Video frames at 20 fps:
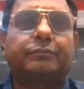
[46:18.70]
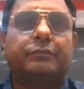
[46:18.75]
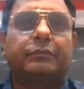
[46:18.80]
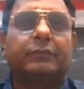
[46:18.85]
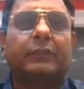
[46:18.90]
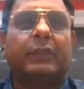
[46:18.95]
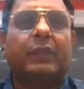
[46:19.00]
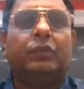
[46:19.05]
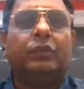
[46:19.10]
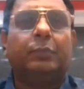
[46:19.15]

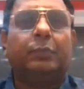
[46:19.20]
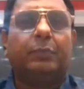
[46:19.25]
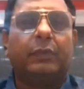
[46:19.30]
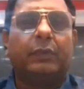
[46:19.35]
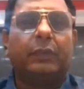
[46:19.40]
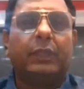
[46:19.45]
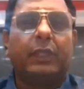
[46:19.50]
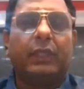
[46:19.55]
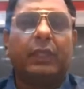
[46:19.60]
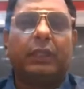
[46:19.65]
then to
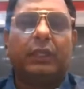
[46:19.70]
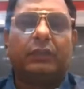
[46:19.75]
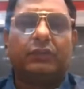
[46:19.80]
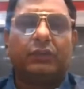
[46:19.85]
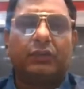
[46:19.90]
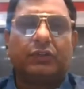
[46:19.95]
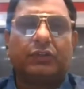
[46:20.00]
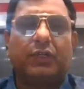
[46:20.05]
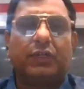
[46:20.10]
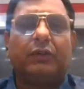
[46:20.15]
in
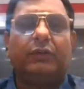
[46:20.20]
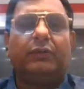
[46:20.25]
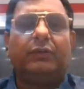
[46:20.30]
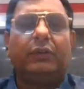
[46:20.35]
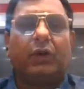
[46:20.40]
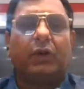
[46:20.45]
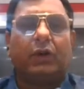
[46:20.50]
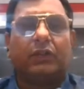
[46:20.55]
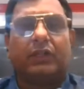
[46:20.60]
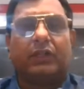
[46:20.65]
associated
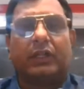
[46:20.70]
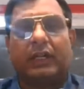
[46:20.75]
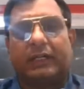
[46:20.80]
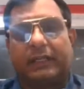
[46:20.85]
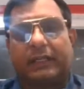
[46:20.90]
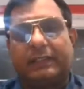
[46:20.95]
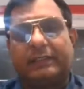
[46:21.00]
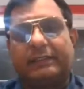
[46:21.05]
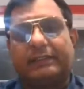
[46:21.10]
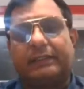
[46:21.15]
with
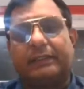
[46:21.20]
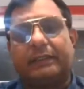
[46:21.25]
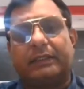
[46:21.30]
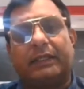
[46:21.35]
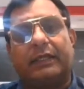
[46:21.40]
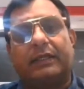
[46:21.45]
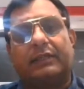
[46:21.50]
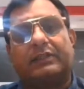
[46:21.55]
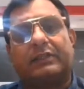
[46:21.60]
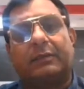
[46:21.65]
arthritis,
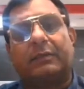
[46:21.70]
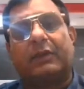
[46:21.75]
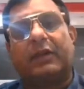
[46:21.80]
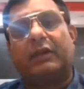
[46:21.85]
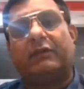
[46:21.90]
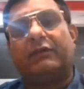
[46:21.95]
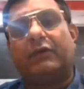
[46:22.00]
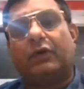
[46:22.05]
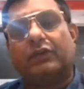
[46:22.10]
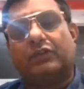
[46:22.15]
there is some kind
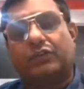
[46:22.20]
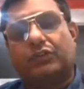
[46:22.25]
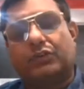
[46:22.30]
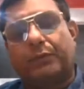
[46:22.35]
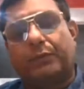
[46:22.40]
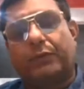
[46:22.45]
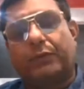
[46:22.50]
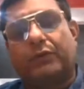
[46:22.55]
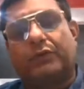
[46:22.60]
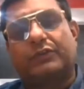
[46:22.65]
of
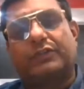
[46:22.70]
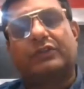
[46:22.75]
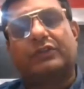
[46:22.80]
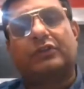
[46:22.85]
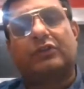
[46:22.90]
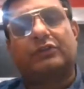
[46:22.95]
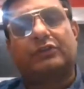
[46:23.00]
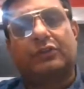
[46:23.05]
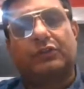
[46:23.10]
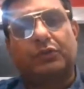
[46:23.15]
osteoporosis
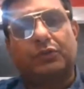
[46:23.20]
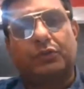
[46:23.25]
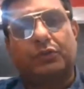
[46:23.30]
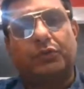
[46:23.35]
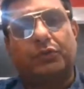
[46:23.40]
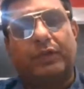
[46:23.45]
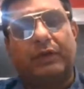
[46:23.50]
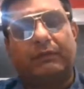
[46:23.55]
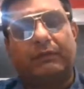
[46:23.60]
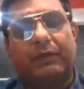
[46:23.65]
also you
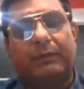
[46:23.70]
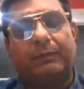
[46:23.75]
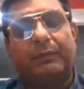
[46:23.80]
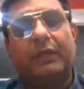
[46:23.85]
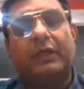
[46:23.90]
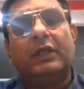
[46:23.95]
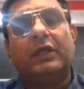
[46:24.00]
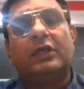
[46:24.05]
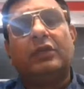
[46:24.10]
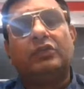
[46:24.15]
do develop.
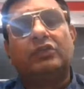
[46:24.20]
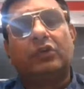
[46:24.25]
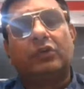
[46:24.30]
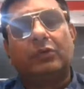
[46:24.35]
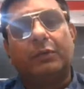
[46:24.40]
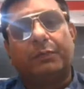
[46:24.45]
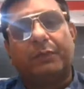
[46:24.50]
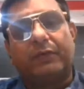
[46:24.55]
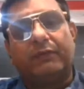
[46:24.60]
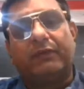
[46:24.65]
So
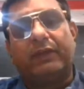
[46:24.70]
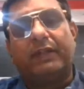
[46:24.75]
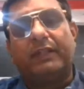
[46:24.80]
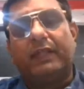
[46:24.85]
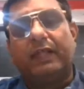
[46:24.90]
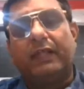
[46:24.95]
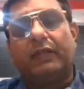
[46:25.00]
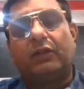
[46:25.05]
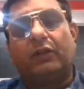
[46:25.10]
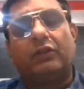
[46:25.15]
to prevent
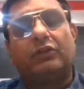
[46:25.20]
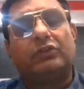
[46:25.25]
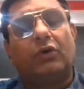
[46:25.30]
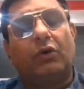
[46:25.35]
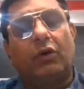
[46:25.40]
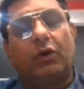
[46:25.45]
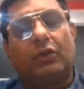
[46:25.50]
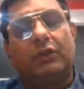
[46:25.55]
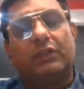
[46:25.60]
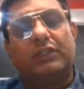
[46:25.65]
that also,
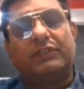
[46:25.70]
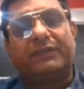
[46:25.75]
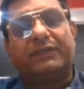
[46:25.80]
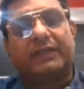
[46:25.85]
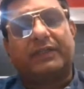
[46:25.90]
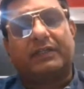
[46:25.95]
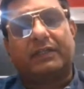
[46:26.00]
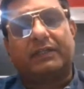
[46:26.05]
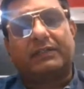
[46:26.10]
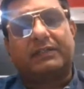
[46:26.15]
all these
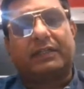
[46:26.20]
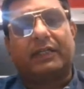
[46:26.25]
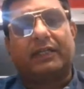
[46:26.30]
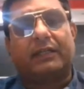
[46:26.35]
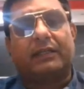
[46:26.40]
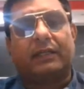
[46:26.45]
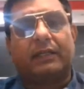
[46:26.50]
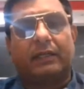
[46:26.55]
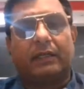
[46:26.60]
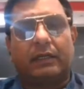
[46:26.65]
factors
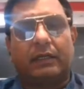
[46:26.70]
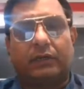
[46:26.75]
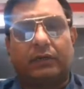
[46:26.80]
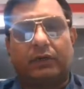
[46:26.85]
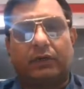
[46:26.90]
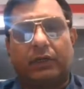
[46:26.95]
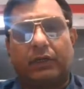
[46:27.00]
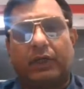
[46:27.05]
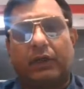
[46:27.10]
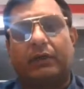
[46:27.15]
like
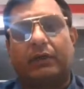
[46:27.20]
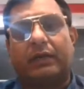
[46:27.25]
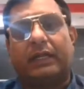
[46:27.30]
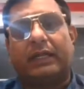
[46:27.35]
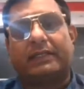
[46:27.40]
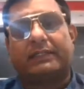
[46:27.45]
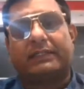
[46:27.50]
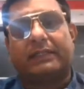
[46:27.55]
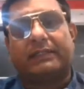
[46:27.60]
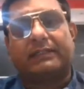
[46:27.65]
regular
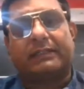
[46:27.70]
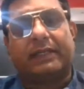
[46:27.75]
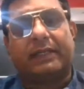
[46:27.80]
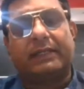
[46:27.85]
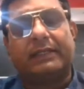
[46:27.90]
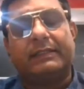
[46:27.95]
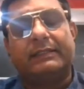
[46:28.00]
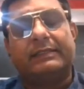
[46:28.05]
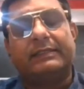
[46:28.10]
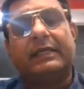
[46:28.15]

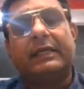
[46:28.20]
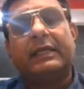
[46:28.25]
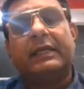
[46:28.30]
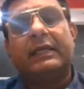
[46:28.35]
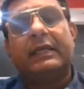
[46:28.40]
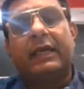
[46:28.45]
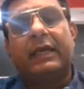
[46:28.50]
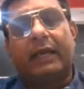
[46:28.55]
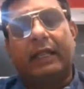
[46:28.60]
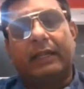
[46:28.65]
exercise,
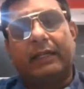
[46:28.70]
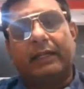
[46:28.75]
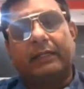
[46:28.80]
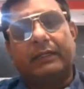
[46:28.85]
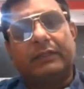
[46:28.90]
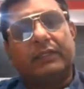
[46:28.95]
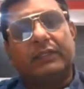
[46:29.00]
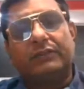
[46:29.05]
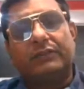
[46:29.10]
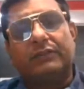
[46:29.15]
and these